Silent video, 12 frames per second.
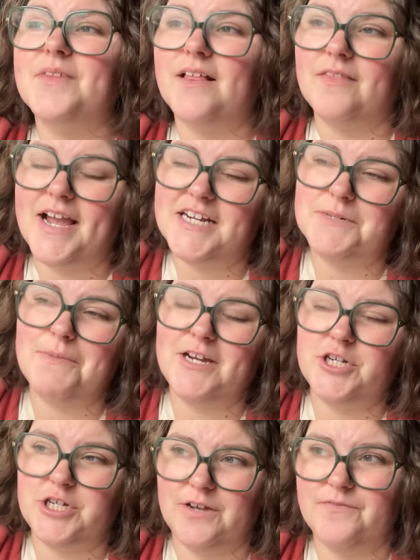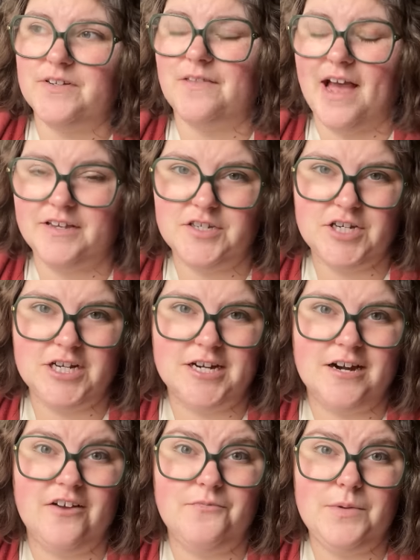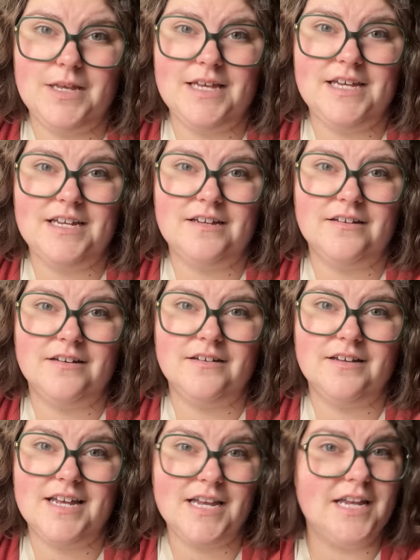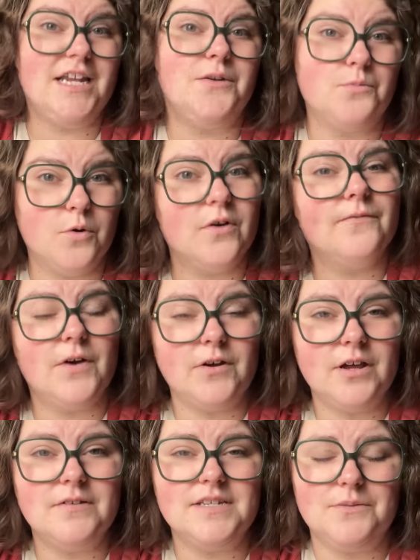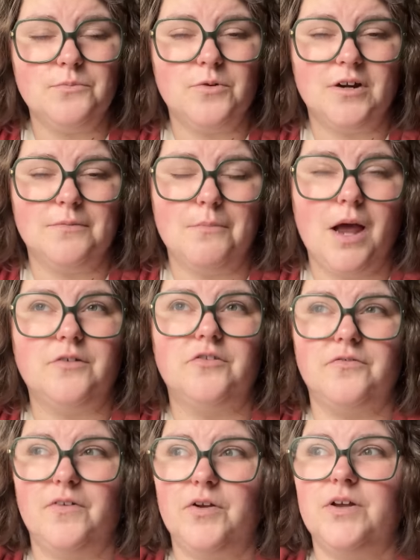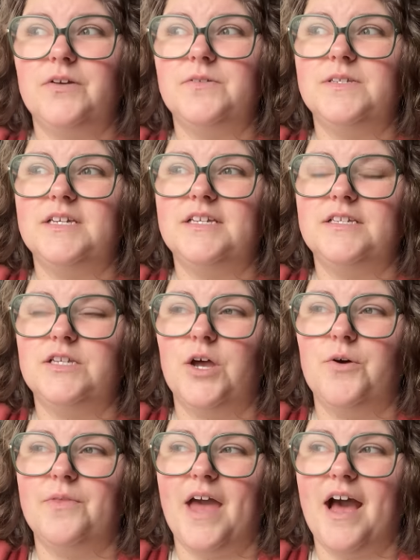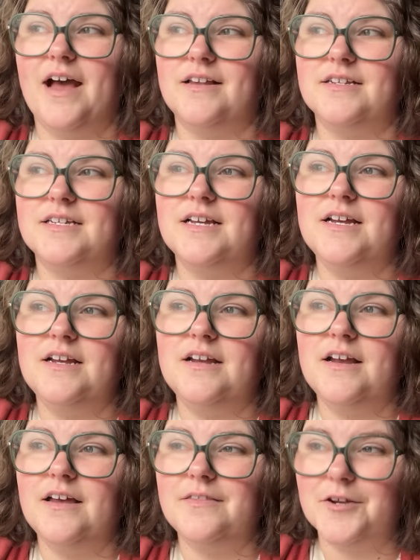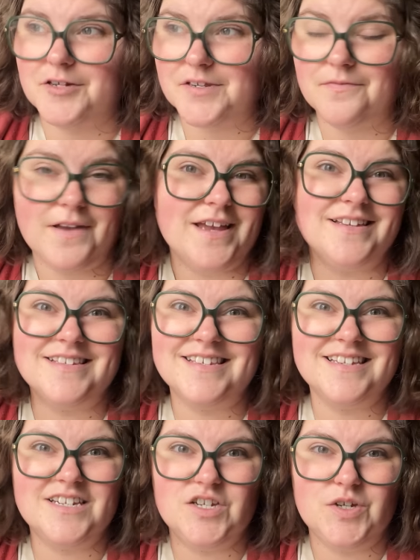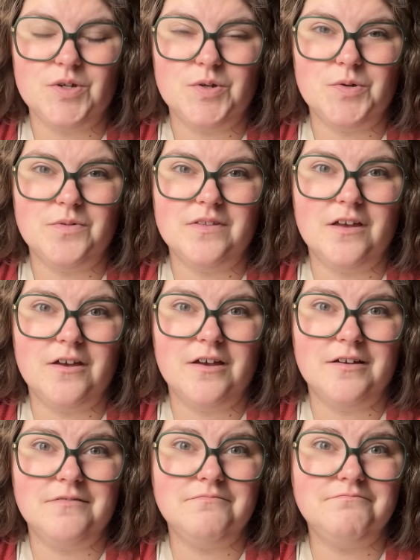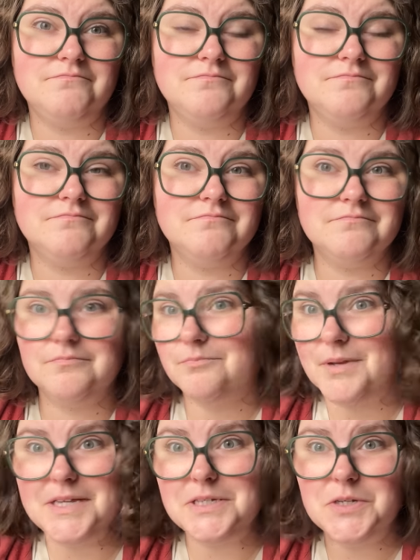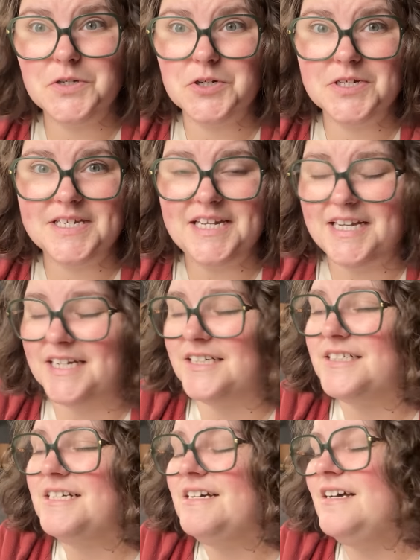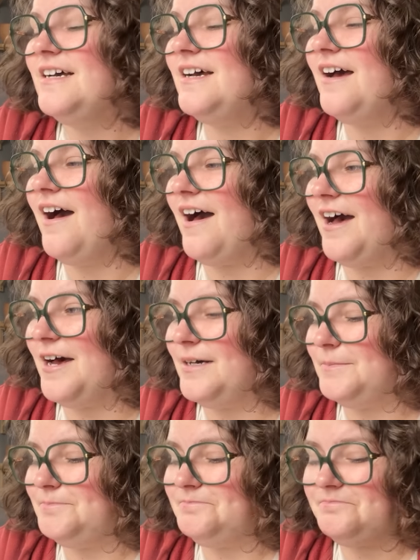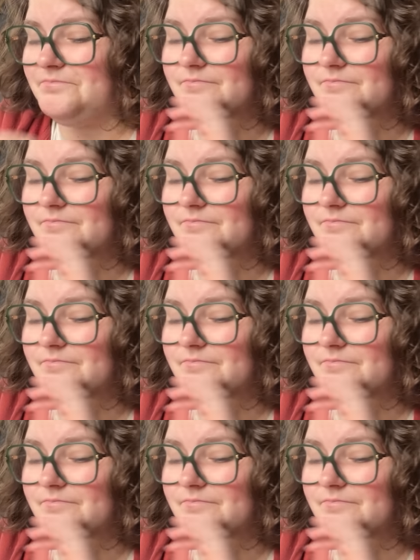liked my shift last year of being in more photos and more modeled photos so that there's a face to the pieces you're seeing. Um,